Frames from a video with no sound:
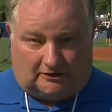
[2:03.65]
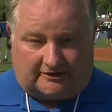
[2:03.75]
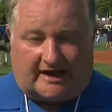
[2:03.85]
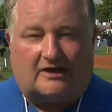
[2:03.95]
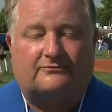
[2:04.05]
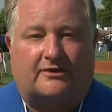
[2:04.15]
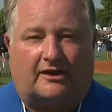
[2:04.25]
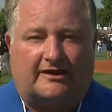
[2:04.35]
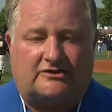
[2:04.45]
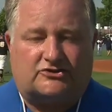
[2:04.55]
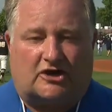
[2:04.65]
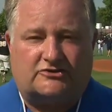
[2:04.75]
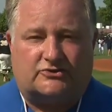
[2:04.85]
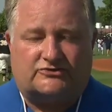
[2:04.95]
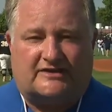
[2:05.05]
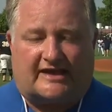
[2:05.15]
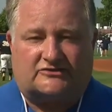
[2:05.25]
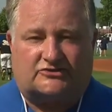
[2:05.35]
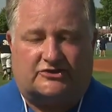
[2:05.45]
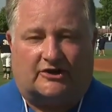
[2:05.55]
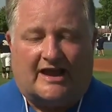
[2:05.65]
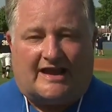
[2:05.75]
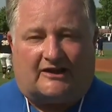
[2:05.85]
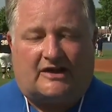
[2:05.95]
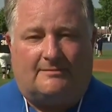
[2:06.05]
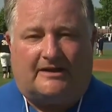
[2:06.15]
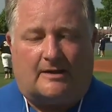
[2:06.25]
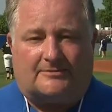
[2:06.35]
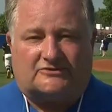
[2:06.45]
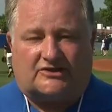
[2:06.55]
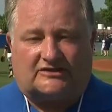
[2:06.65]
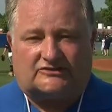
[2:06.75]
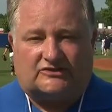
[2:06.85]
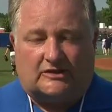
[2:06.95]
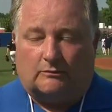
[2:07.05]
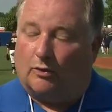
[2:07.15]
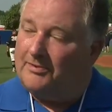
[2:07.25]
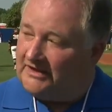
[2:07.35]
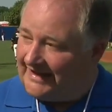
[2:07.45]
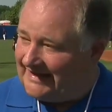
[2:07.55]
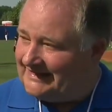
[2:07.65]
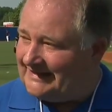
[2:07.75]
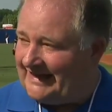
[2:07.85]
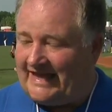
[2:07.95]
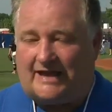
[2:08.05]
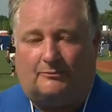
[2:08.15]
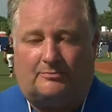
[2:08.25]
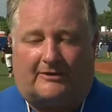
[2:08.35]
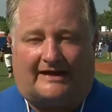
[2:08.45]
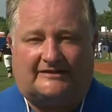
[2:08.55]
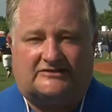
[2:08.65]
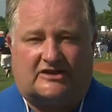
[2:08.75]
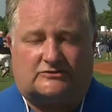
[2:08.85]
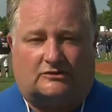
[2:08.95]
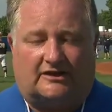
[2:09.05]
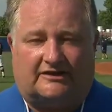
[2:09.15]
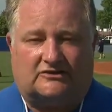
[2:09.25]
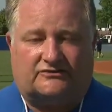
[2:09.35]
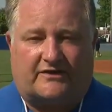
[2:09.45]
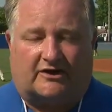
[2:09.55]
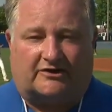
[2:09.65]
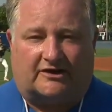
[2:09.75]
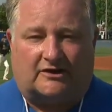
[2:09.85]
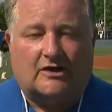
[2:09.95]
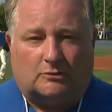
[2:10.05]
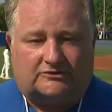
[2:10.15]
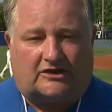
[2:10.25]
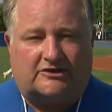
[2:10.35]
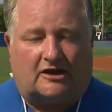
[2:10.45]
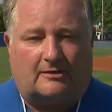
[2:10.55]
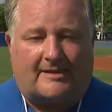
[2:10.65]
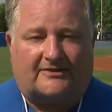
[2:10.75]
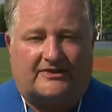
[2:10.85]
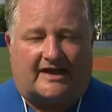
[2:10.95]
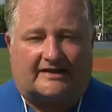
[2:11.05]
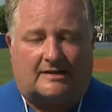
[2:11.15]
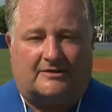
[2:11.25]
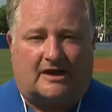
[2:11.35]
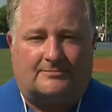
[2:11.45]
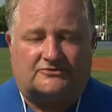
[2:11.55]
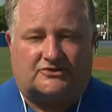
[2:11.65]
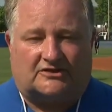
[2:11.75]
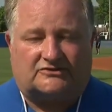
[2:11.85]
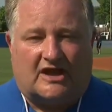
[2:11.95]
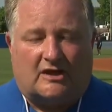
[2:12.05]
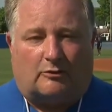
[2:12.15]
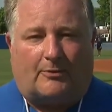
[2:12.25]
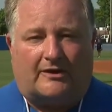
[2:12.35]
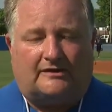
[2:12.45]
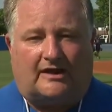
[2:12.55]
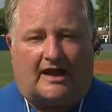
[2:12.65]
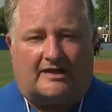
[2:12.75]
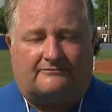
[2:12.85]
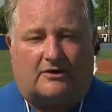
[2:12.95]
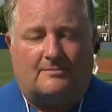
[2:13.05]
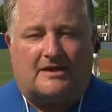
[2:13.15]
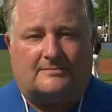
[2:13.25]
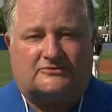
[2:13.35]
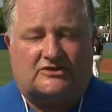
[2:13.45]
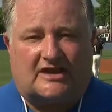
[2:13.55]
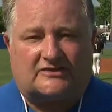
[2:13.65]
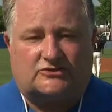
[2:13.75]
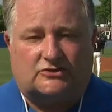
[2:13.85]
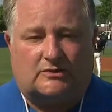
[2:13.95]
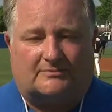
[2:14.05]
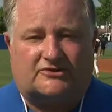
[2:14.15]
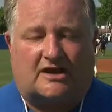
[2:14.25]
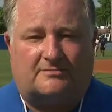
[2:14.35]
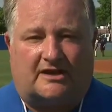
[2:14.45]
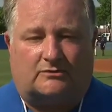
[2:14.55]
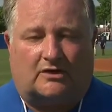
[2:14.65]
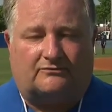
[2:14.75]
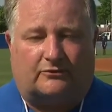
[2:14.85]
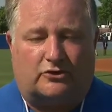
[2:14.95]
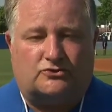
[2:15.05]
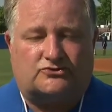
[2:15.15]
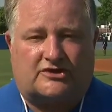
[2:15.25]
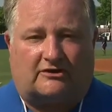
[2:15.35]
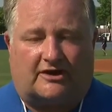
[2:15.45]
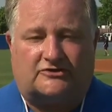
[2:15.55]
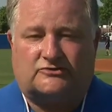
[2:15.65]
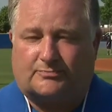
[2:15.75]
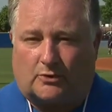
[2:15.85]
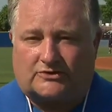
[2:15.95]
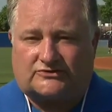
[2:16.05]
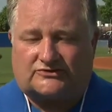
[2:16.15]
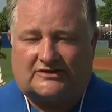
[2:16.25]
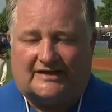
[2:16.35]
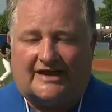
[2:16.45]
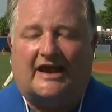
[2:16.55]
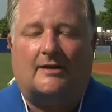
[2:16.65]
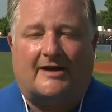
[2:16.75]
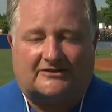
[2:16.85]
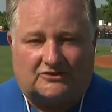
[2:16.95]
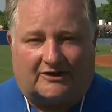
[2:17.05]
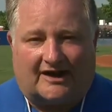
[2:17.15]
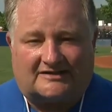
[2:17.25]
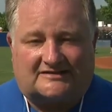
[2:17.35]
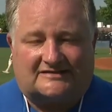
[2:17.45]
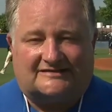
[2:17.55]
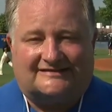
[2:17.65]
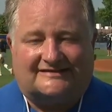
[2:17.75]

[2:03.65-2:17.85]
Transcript: Look out for the Lady Chargers next year. Now, coming up at 6, we'll be in the game with Bradley Central against Farragut. We'll tell you all about that coming up at 6. Reporting live from MTSU, I'm John Madewell for News Channel 9 Sports. Now back to you guys.